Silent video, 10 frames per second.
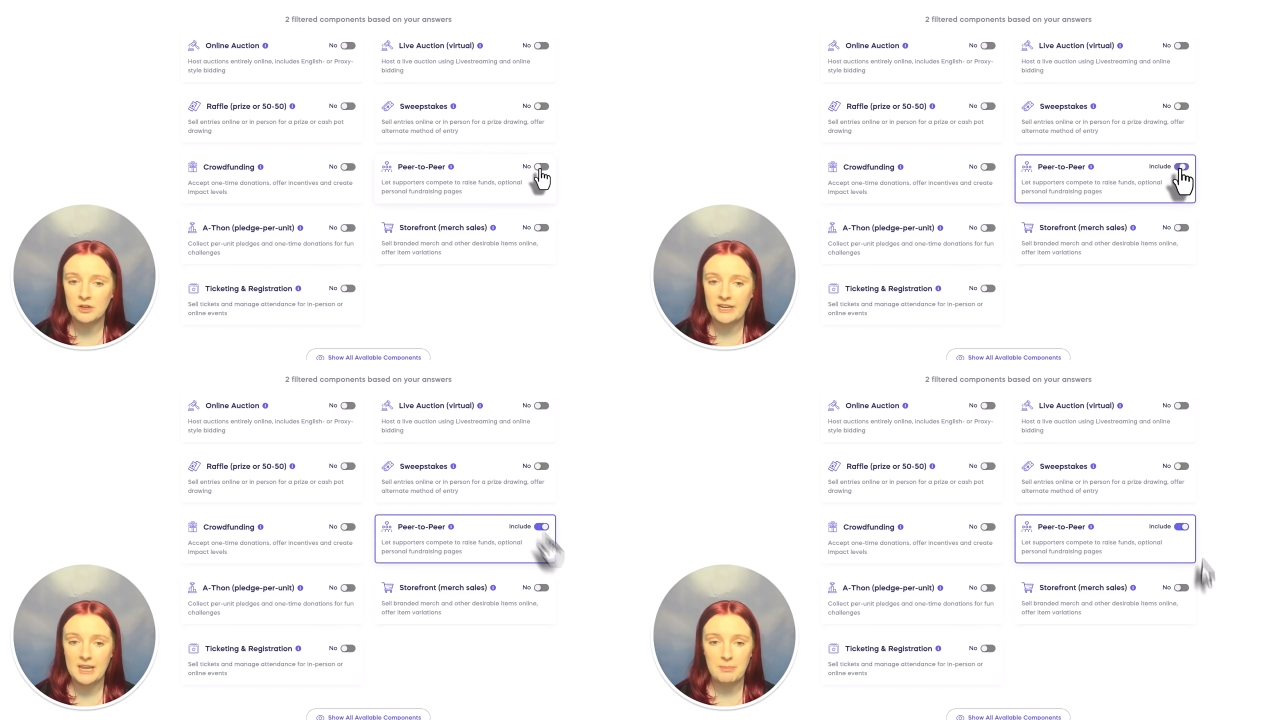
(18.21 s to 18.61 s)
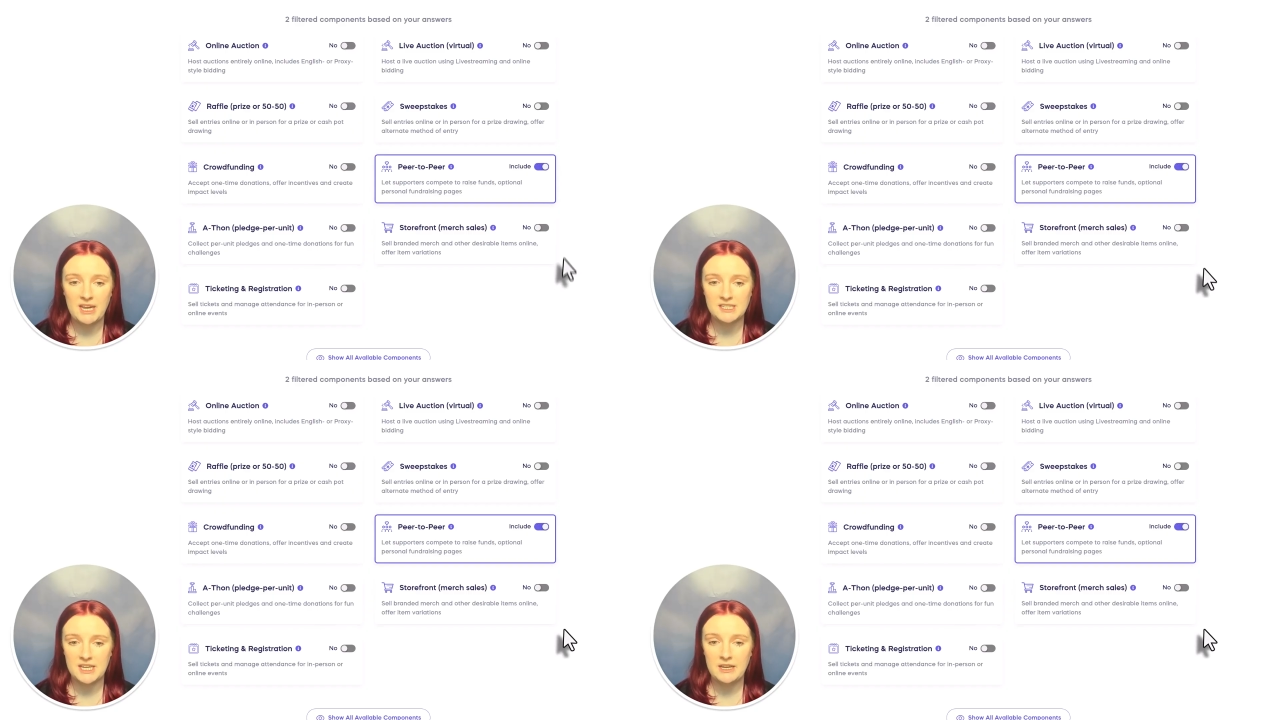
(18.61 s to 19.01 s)

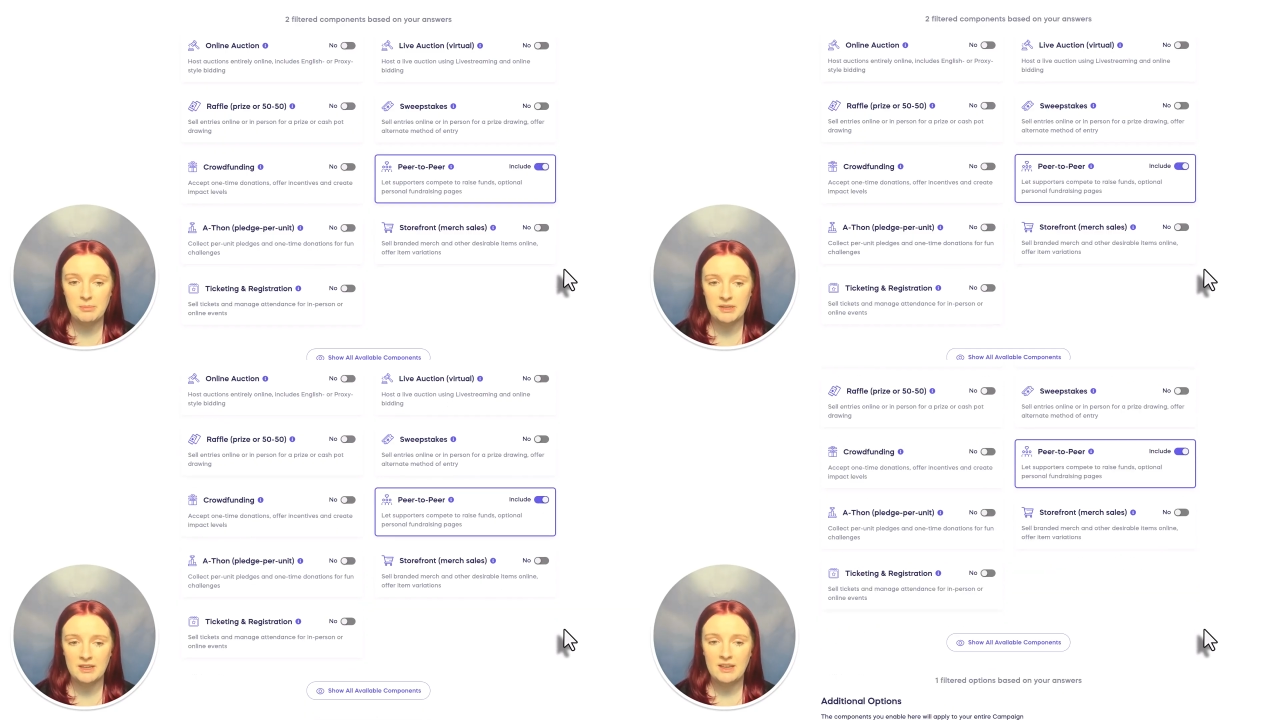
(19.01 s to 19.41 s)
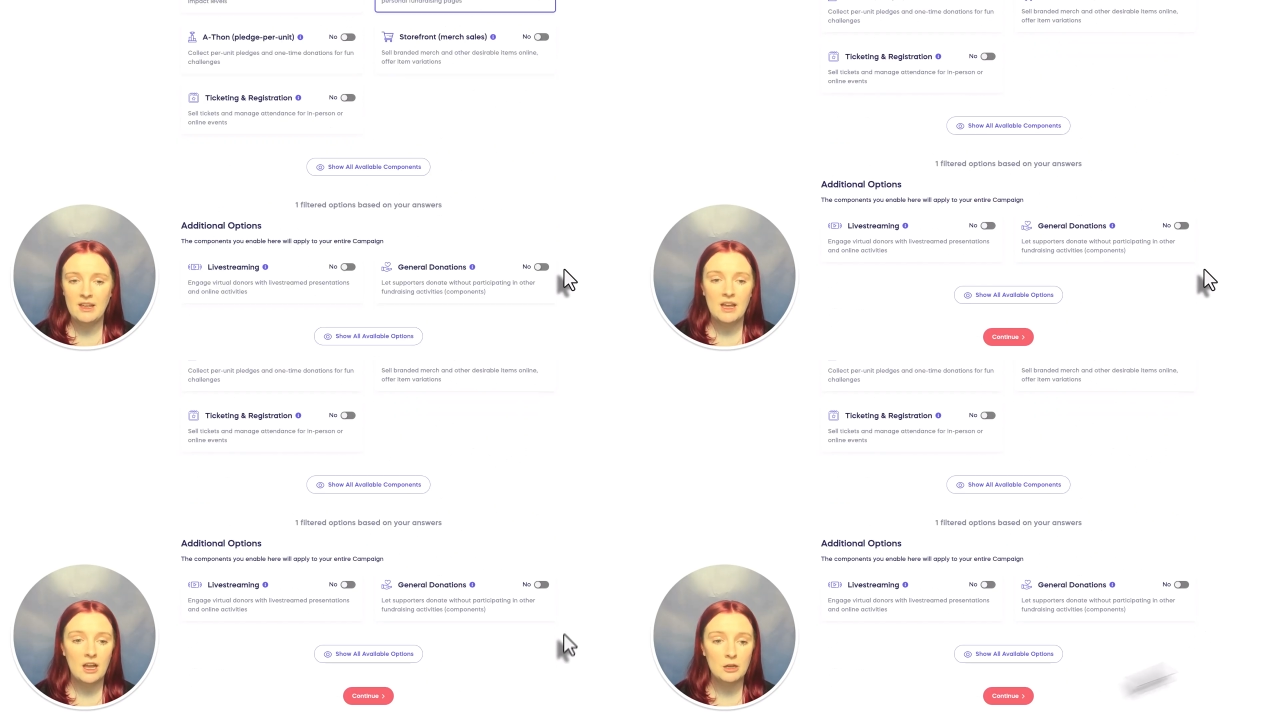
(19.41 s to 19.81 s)
campaign type.
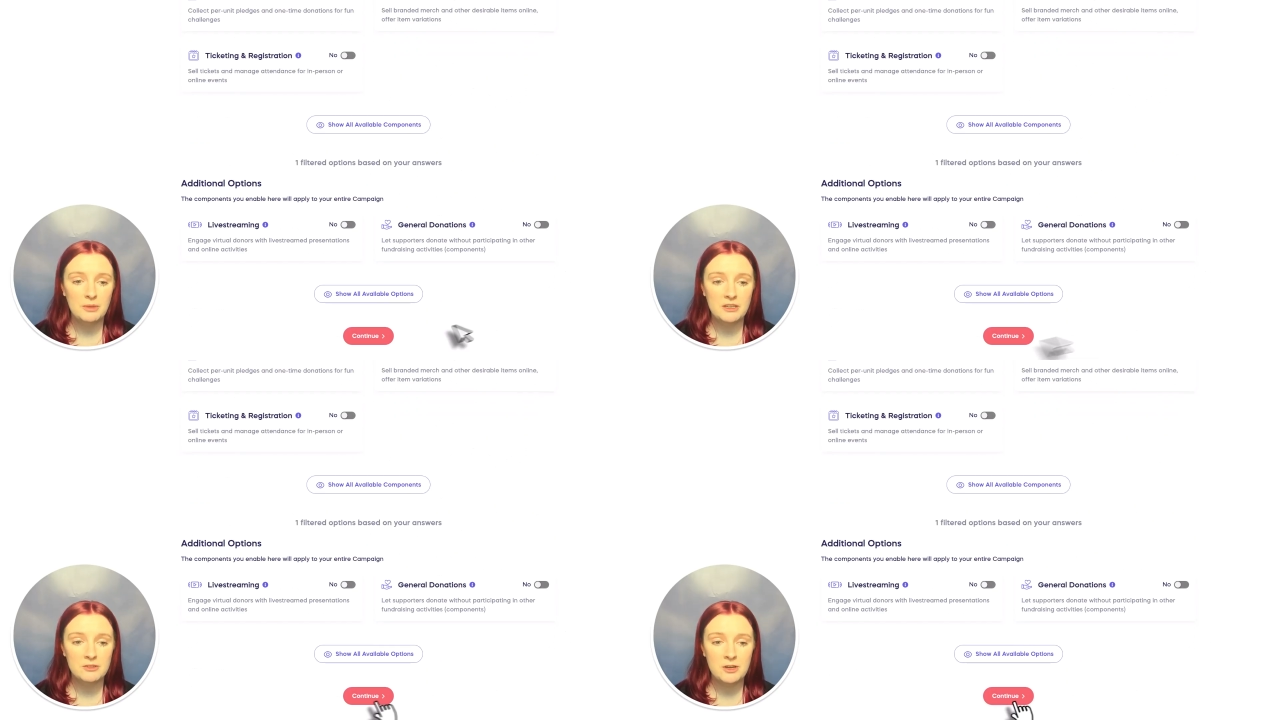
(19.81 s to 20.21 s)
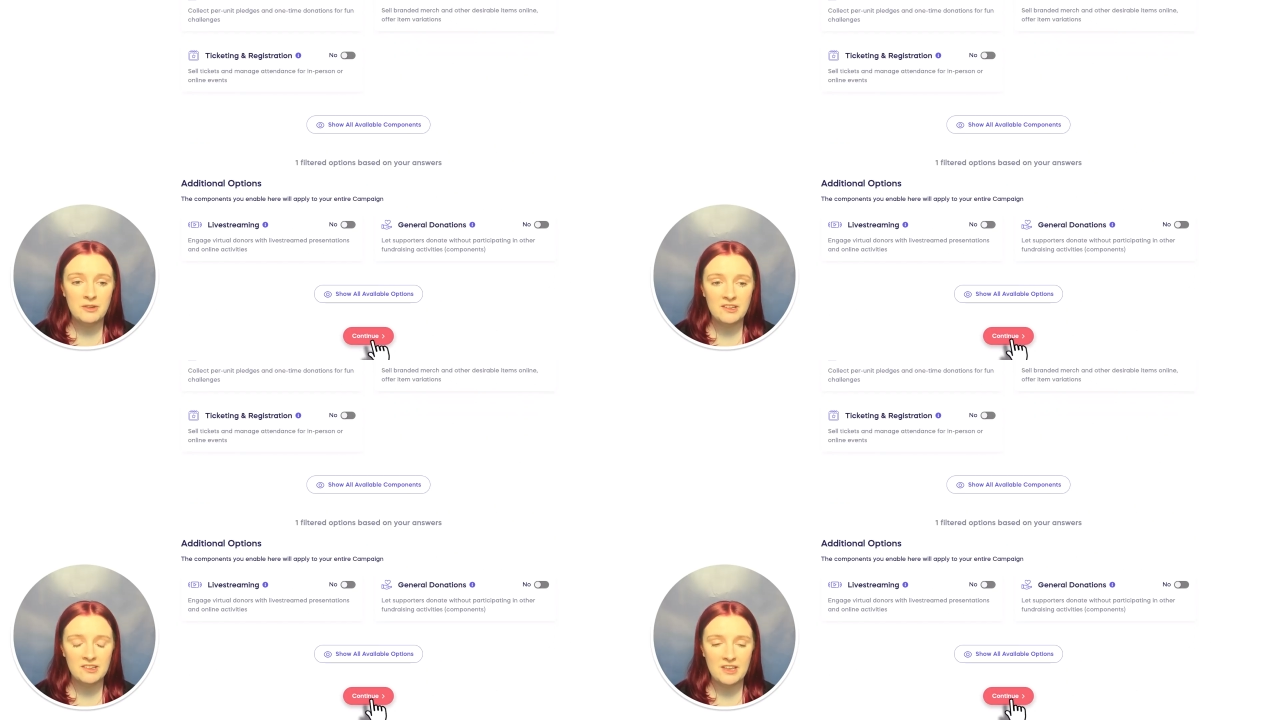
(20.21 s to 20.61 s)
But you'll
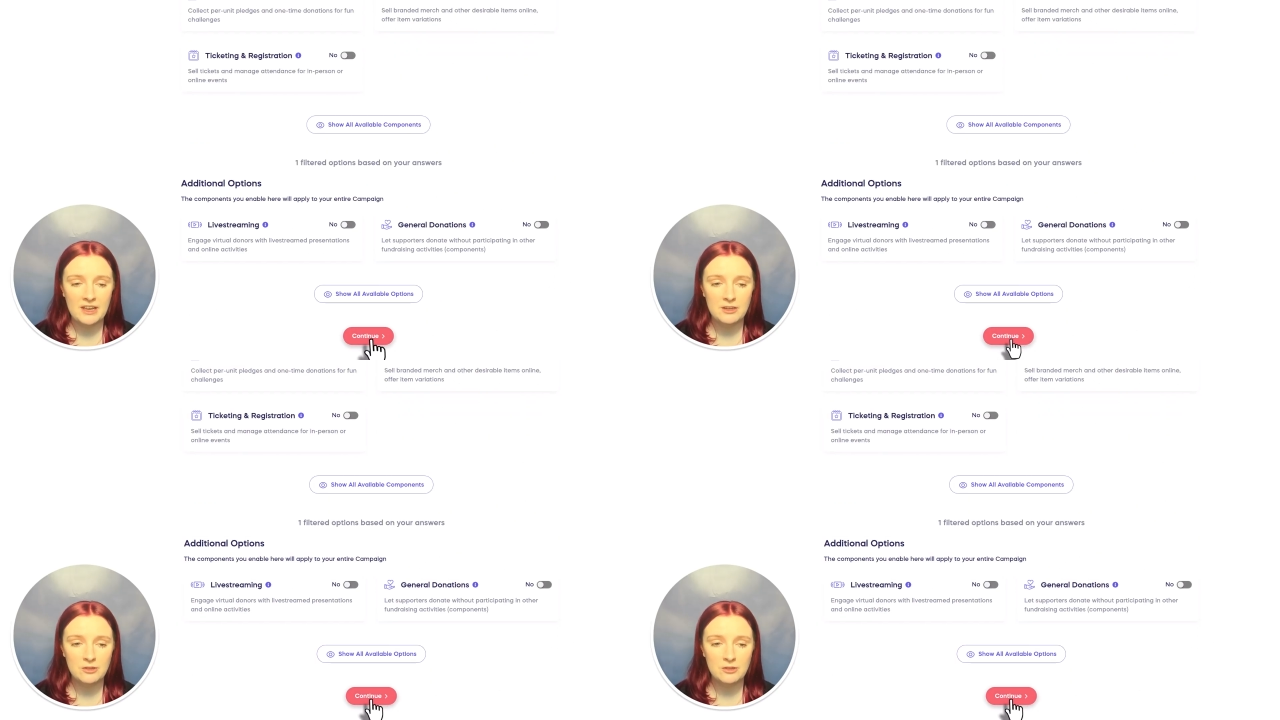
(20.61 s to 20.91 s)
notice that you'll